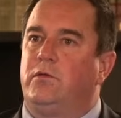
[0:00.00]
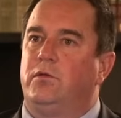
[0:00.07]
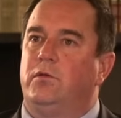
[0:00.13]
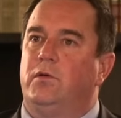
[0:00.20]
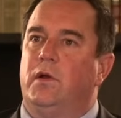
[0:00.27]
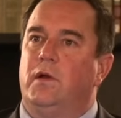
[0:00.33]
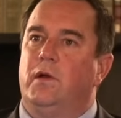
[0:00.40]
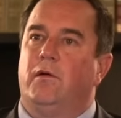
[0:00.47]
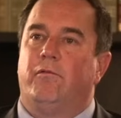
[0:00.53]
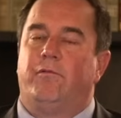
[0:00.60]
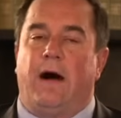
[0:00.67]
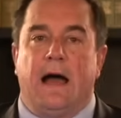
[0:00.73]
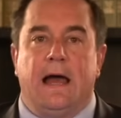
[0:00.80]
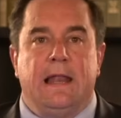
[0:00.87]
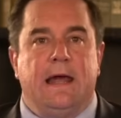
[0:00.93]
who
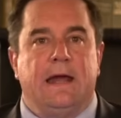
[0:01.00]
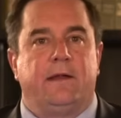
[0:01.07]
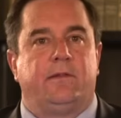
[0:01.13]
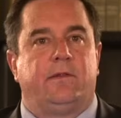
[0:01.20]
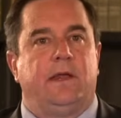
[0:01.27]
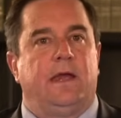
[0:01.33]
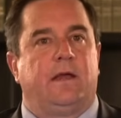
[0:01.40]
violate the